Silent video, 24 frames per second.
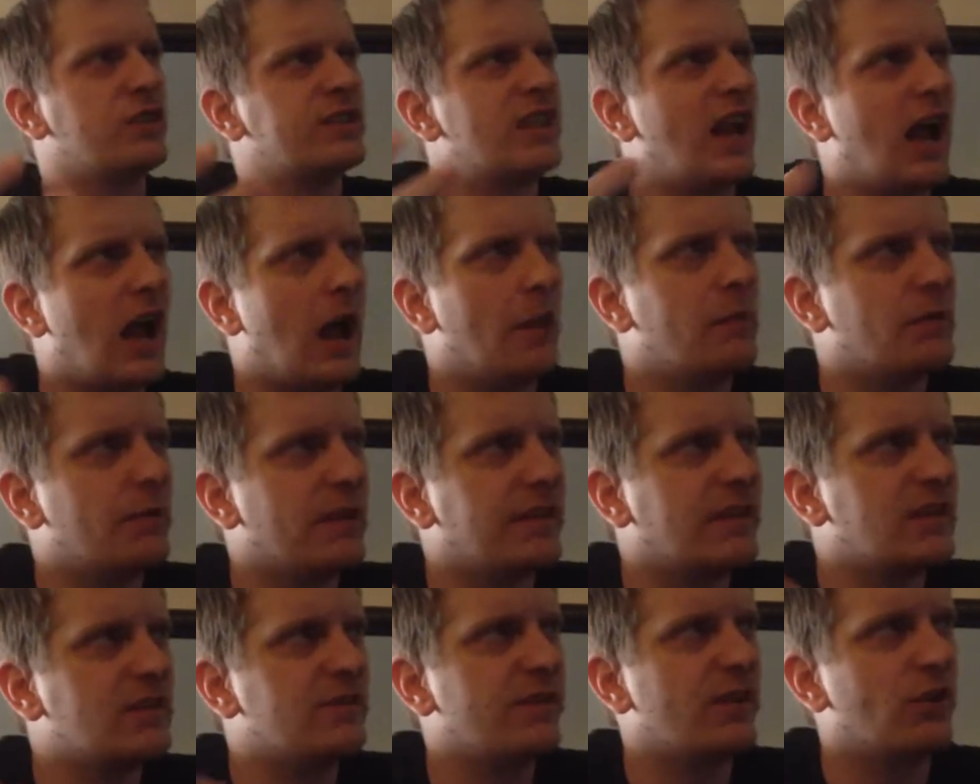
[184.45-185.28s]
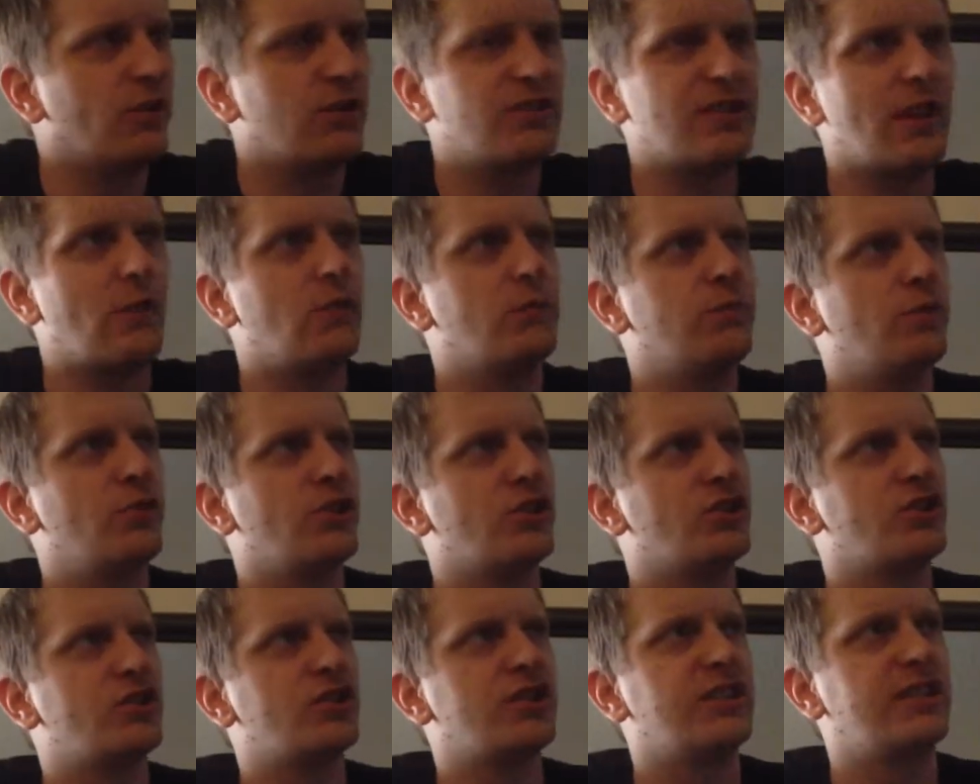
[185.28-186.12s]
time to make this video because I would put
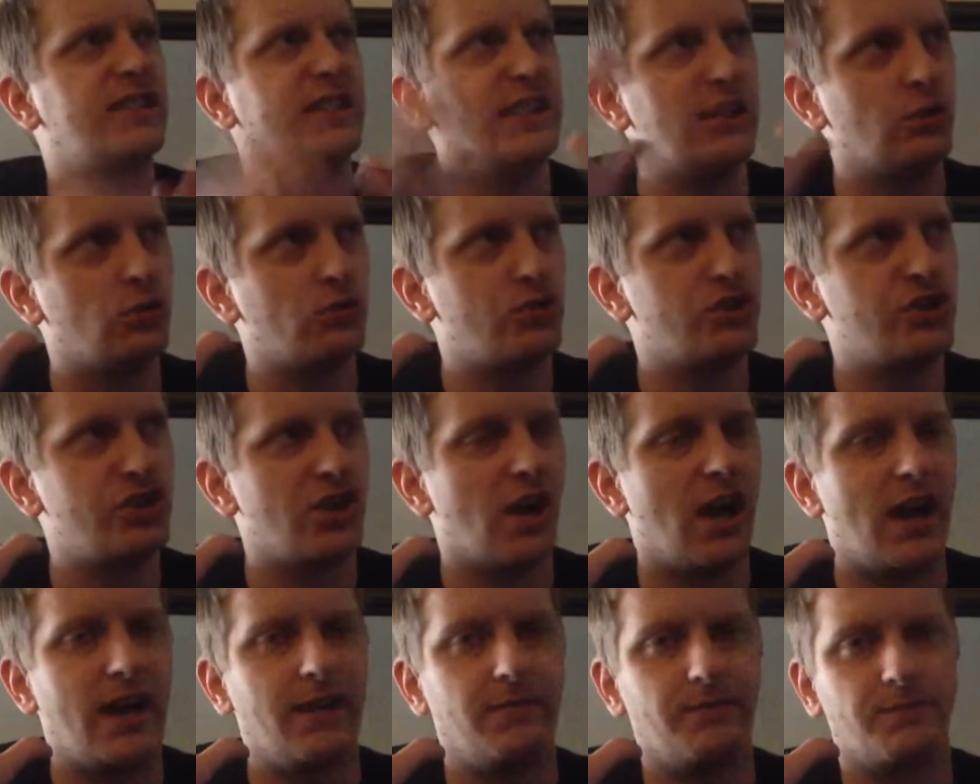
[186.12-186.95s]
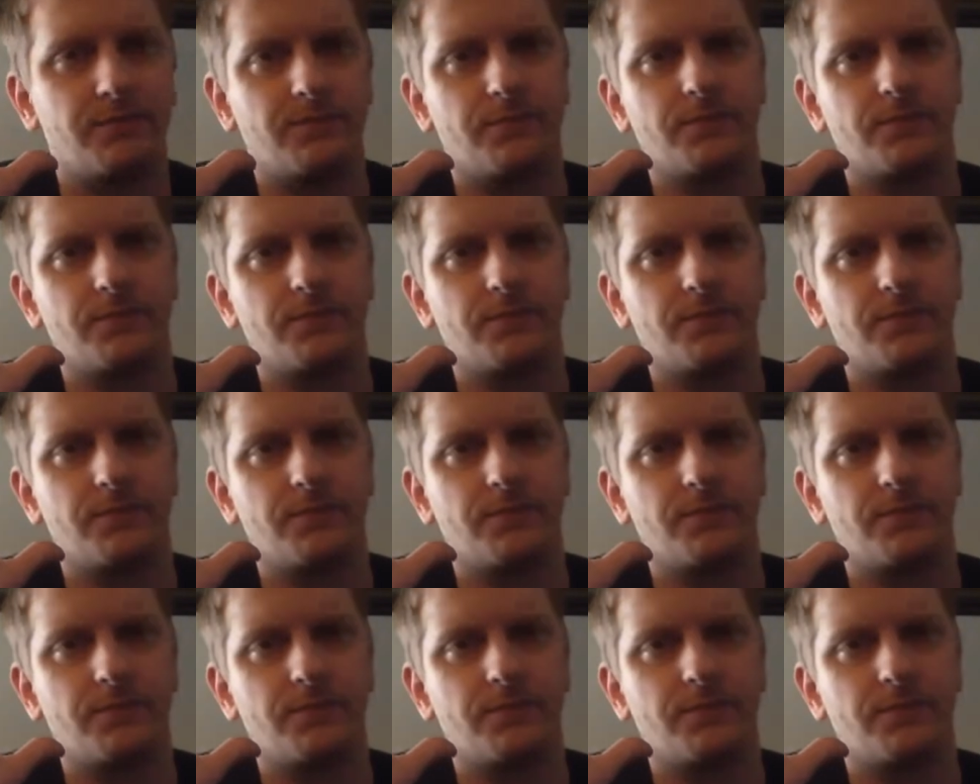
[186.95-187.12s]
a still shot